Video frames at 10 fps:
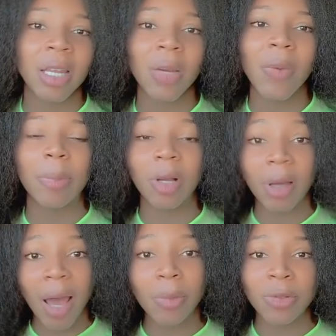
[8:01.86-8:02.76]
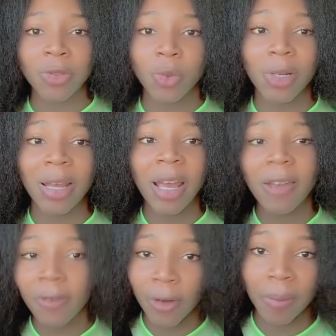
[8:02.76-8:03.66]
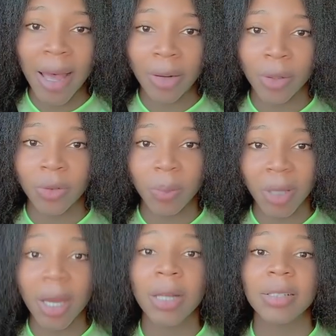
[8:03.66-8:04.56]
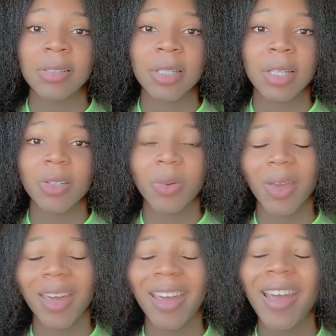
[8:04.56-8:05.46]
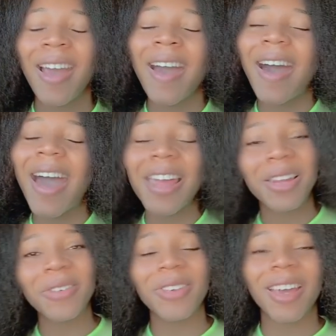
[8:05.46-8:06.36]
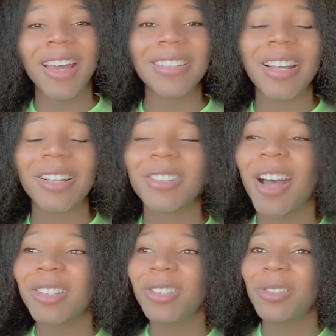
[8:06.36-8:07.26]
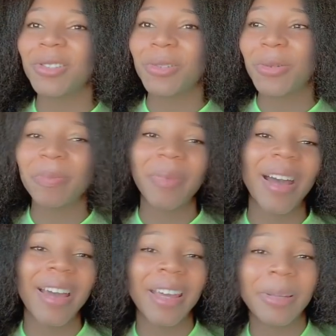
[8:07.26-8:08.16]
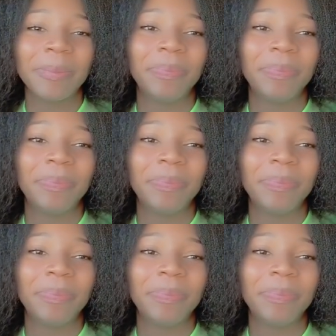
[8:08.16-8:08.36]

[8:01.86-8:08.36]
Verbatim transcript: in a way but god was doing the heavier battles behind the scenes okay i love you guys i'll talk to you soon bye